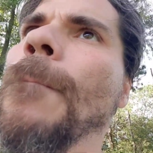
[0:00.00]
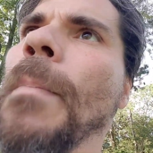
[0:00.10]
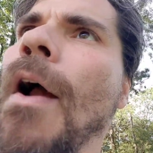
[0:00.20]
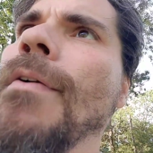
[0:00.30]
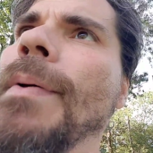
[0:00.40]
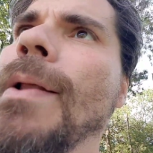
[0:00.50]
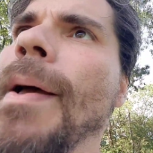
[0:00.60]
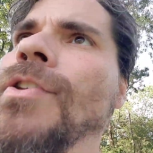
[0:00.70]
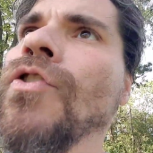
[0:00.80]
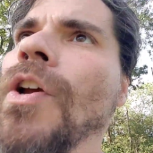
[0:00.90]
Byron will be the
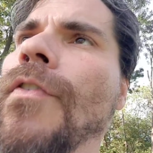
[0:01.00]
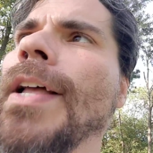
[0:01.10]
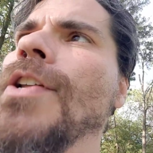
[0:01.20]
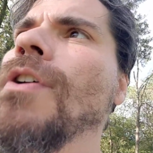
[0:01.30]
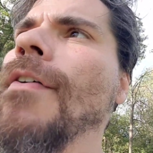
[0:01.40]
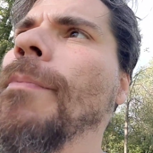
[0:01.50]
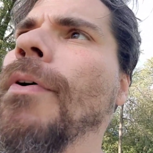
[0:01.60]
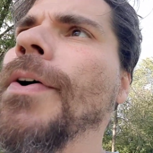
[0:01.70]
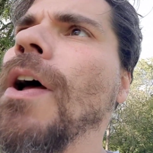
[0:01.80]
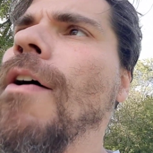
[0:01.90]
best Chevrolet driver to
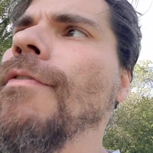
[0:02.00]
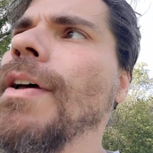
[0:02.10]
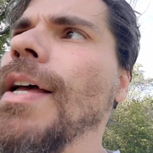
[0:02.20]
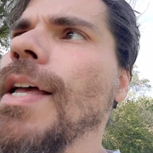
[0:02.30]
pull it off.